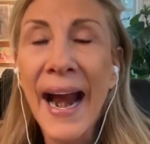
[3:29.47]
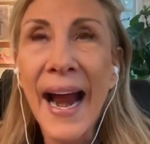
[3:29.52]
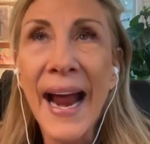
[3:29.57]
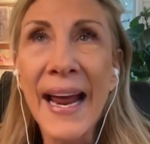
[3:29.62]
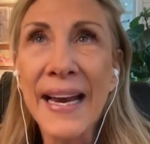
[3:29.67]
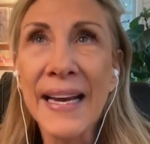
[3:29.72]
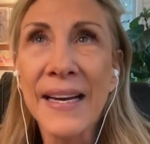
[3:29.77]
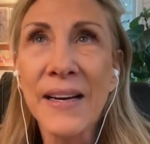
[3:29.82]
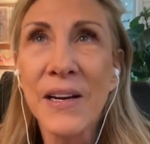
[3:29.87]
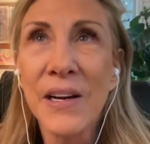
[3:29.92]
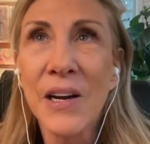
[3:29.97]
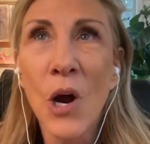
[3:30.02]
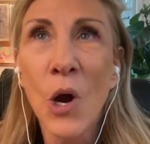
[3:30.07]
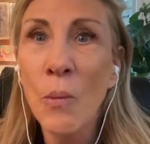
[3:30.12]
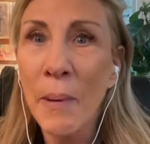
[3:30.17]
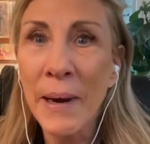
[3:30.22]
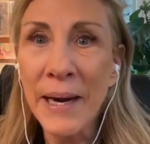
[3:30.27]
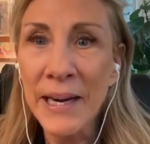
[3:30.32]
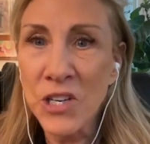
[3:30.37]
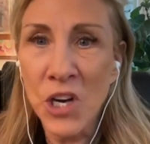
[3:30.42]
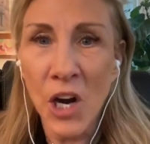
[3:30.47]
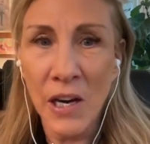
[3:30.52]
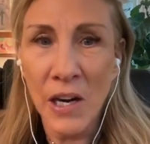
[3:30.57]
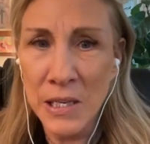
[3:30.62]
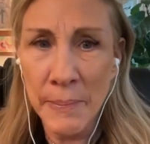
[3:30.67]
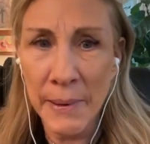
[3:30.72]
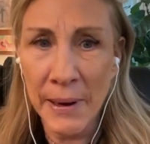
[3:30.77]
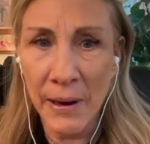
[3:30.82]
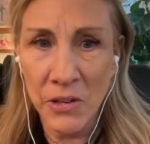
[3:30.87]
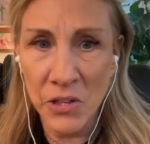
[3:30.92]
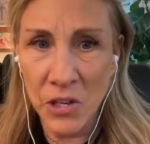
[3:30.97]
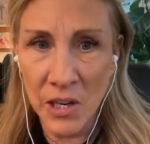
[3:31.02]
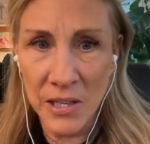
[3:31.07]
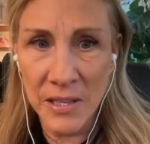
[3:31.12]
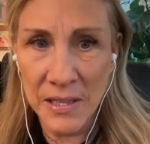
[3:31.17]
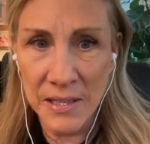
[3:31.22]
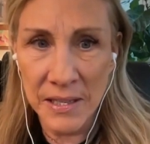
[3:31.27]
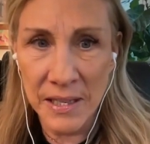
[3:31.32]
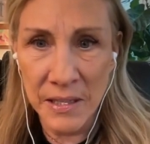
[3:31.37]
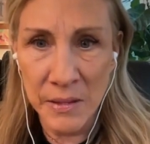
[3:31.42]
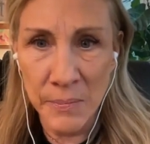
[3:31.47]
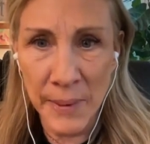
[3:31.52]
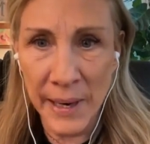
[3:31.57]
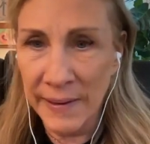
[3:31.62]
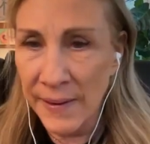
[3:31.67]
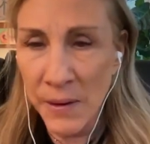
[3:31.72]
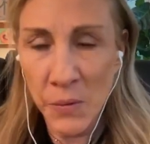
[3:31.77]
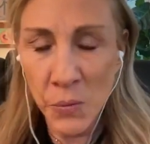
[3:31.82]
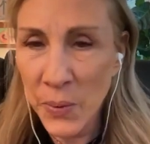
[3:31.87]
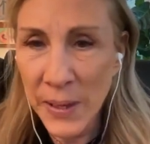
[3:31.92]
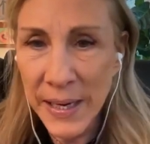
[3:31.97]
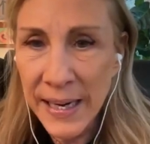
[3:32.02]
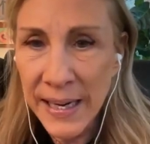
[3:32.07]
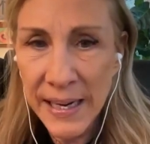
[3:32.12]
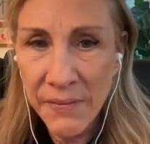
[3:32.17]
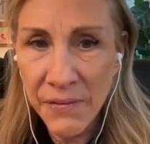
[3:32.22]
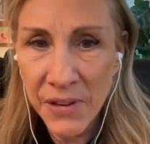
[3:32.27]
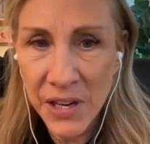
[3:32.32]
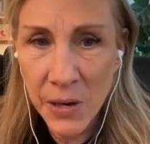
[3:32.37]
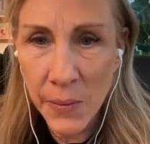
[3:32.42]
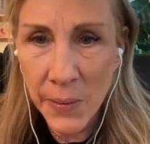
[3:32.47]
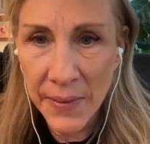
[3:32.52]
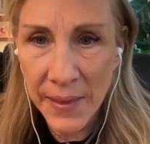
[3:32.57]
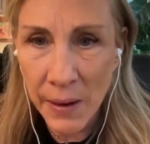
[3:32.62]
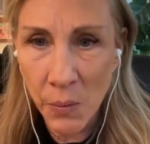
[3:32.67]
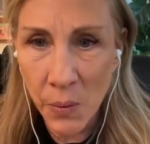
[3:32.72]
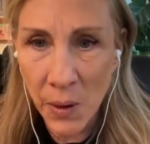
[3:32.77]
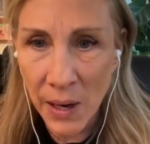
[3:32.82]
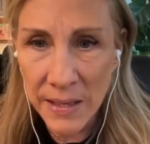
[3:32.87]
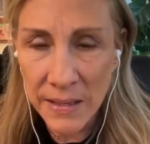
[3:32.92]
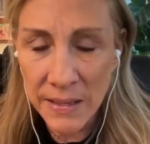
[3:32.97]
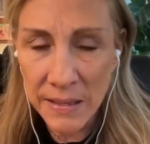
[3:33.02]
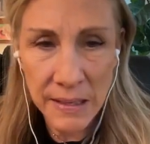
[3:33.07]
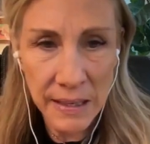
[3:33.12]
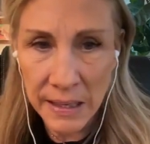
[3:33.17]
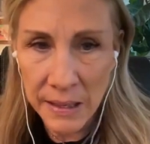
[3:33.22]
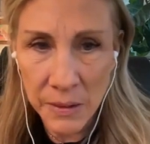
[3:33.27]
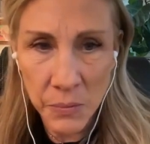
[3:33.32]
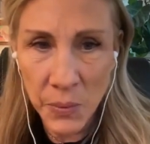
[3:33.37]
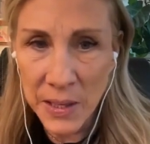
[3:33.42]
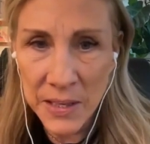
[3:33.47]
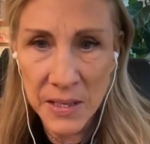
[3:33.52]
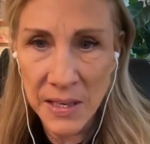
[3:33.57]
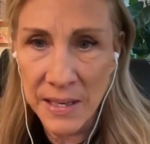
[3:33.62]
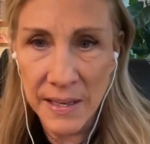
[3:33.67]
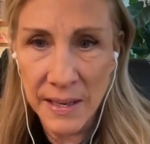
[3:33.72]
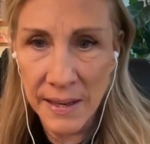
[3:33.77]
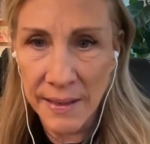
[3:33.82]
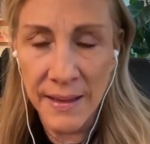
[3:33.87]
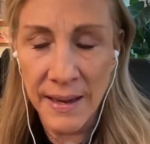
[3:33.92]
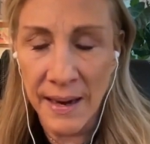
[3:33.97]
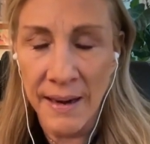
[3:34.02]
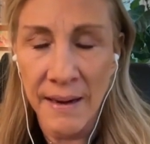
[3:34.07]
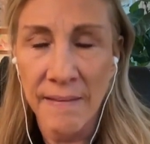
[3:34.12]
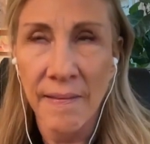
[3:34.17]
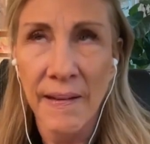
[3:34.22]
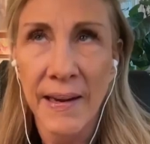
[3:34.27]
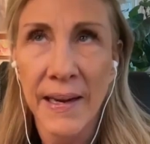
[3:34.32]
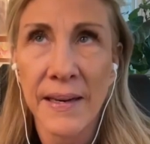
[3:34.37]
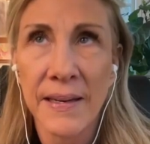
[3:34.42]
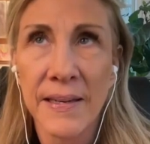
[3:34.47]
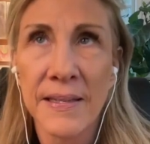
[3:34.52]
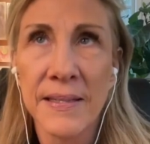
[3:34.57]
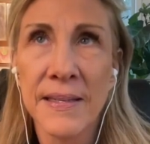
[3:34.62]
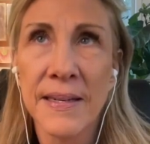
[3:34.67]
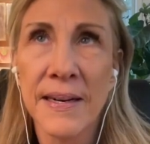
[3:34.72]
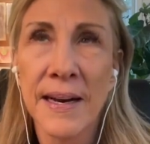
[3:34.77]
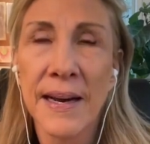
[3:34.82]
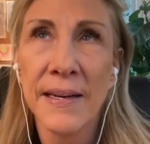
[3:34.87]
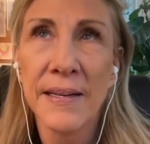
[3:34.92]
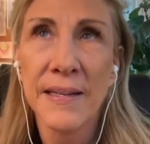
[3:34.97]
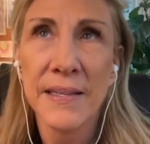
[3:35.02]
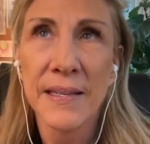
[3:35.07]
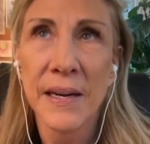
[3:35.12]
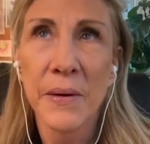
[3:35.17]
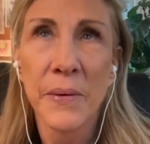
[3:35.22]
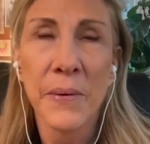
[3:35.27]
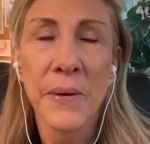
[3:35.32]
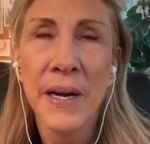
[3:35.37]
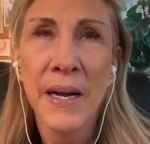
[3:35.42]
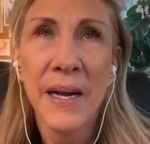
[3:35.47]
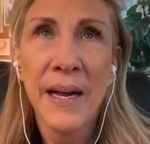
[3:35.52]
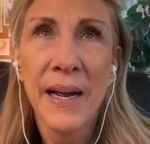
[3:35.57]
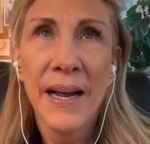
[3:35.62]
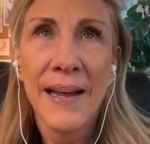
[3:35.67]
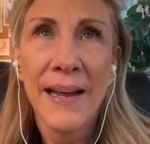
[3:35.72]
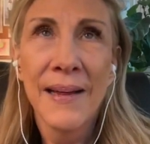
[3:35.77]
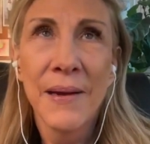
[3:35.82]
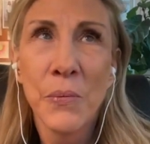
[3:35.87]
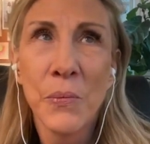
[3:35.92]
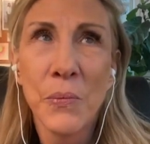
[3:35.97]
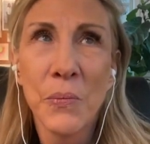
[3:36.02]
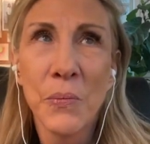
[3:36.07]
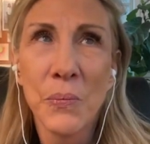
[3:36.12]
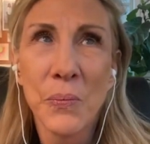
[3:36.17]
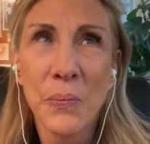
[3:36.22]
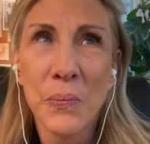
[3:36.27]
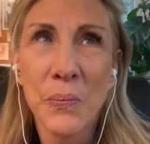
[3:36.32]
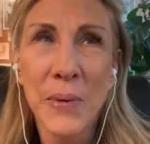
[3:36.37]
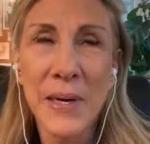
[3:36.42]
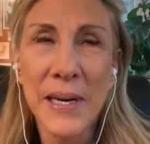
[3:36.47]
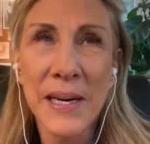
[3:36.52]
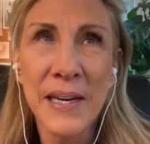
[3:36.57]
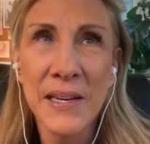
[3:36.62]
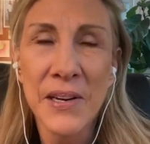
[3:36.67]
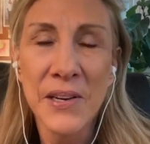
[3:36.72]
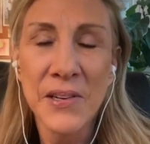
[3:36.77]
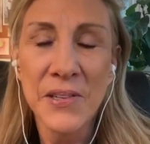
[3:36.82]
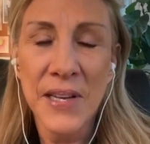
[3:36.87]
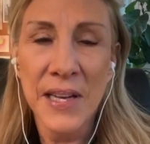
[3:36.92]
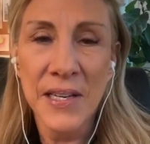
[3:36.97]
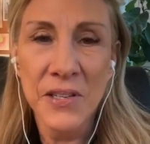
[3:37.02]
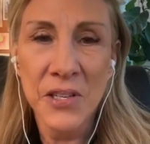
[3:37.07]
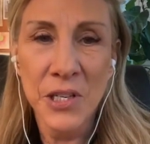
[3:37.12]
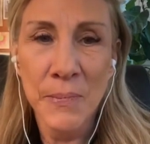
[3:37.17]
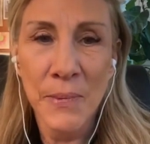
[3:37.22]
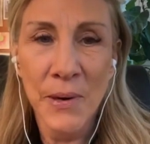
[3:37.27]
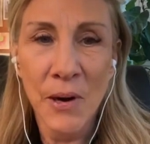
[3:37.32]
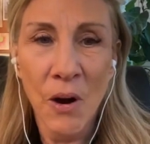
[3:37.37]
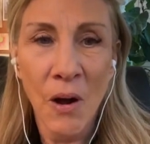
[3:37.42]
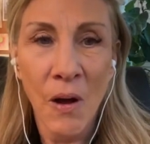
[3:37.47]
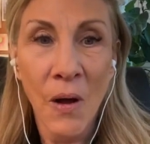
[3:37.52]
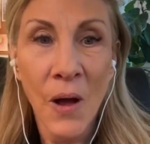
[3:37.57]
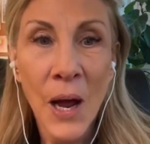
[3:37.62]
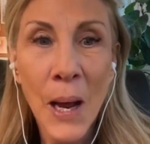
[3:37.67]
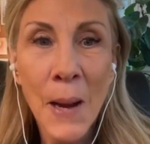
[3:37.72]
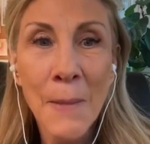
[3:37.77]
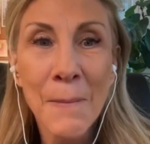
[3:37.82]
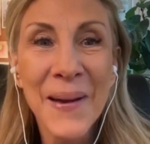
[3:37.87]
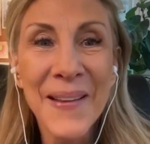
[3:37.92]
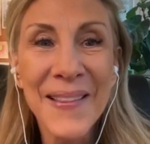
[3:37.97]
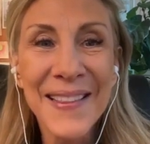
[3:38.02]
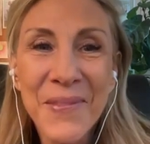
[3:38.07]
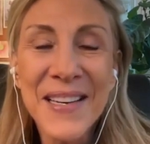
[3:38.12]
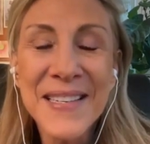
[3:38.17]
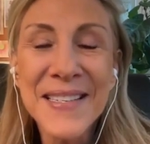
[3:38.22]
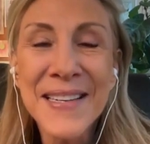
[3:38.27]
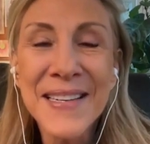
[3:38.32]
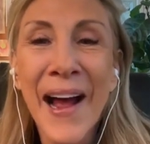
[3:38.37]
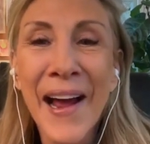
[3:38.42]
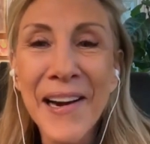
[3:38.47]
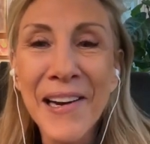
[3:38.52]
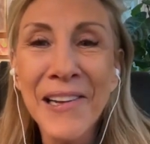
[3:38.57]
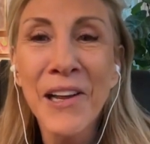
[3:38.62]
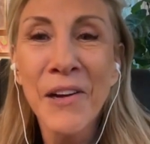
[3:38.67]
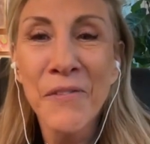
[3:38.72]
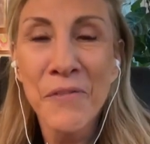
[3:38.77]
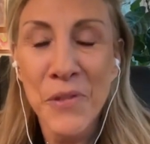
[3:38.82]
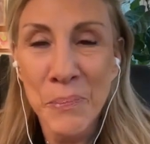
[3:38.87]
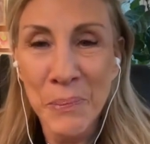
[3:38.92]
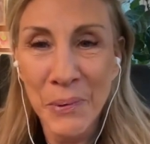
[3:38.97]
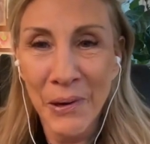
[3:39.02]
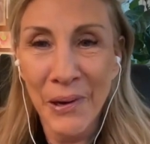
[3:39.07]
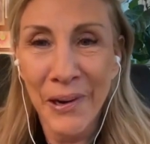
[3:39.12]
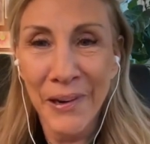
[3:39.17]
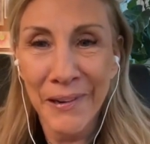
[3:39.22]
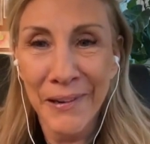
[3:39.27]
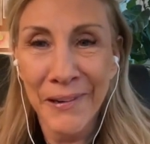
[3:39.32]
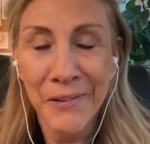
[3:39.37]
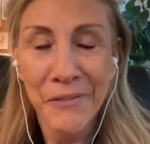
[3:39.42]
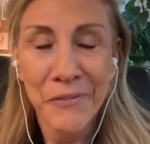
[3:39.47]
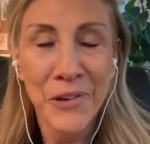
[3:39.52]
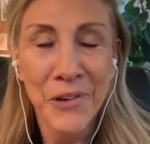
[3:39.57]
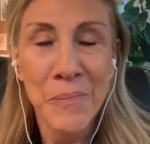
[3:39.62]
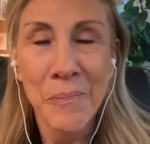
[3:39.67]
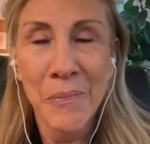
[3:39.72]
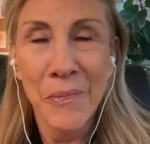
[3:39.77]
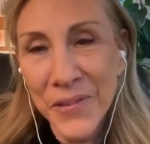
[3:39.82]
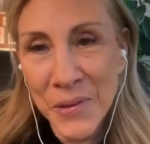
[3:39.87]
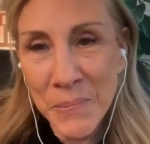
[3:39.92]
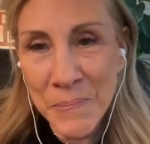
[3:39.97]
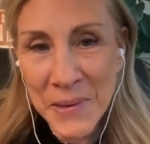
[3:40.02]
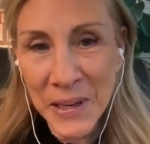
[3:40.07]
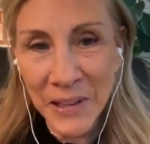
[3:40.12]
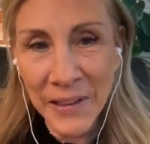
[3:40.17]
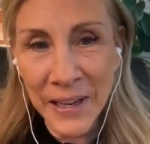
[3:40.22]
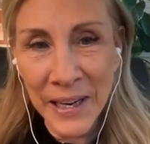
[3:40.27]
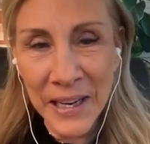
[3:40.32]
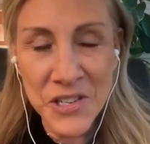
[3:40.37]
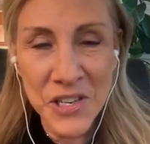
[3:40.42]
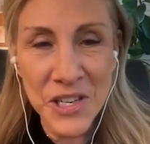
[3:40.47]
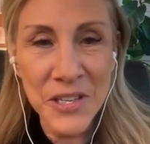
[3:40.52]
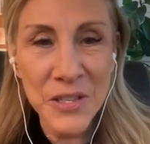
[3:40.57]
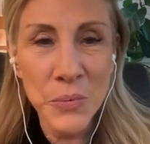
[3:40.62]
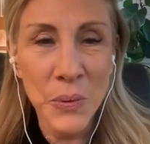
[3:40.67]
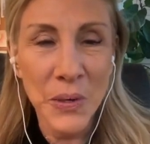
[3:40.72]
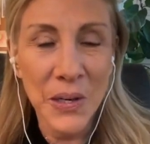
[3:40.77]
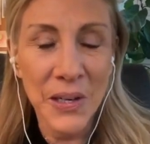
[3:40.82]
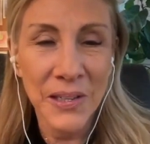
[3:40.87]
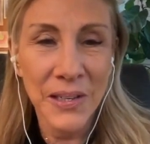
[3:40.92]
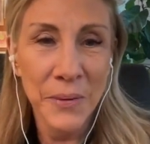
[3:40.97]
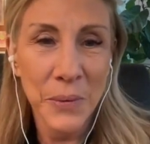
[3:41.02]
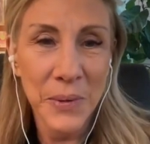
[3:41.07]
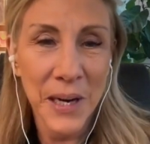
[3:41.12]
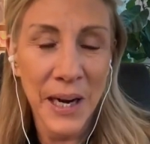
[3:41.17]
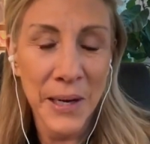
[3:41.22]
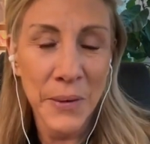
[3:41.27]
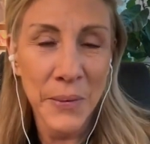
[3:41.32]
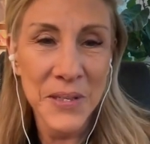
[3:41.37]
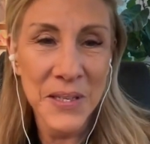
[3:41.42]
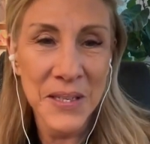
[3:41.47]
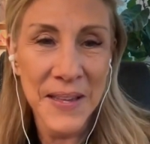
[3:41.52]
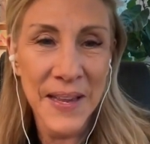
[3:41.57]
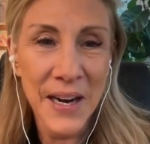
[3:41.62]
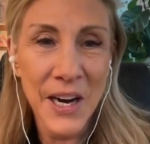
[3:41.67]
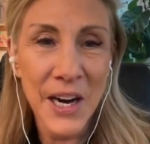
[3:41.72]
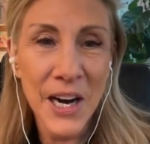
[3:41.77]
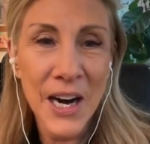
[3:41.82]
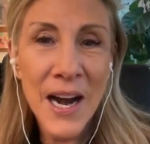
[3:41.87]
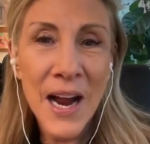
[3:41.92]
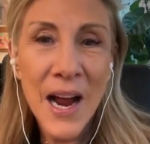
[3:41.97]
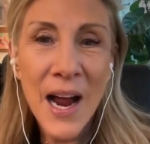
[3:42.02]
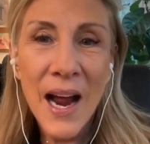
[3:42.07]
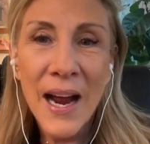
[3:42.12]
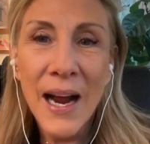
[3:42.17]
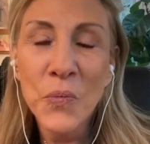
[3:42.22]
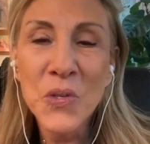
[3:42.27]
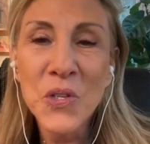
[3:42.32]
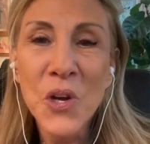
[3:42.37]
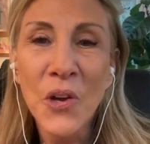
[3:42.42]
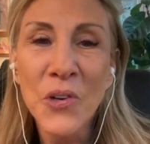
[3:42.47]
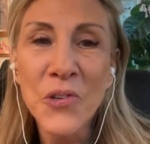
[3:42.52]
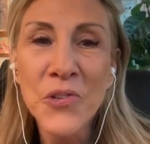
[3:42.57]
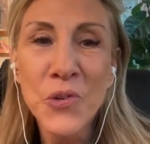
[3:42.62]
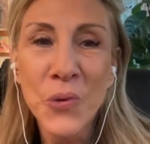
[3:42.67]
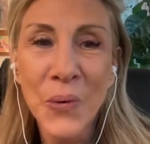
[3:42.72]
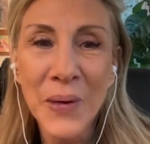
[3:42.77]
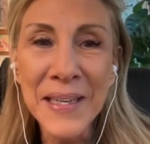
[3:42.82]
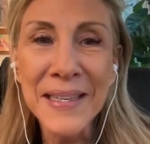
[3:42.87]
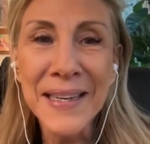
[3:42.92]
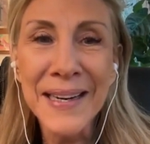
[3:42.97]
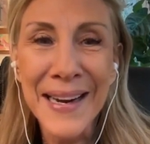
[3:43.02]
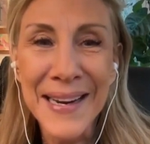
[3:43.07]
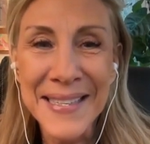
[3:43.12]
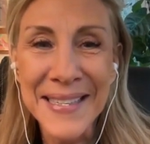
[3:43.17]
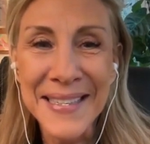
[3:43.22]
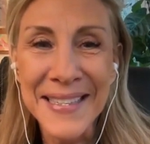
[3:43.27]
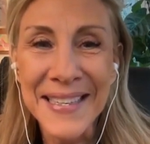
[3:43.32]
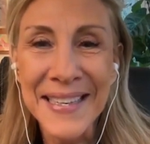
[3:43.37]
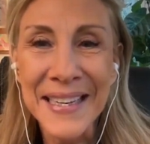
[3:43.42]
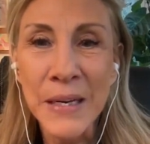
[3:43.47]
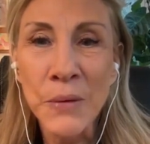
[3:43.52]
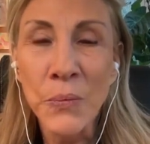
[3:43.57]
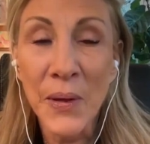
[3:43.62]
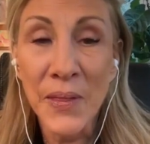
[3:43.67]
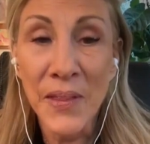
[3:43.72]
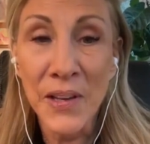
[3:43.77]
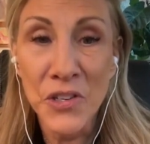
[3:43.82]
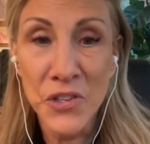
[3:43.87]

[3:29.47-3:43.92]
And nobody talked about narcissism back then. We didn't even know what that was. Like it wasn't a thing like it is today. So we didn't use that term at all. But the title of the book from the Middle Ages, when I was there, was called Joint Custody with a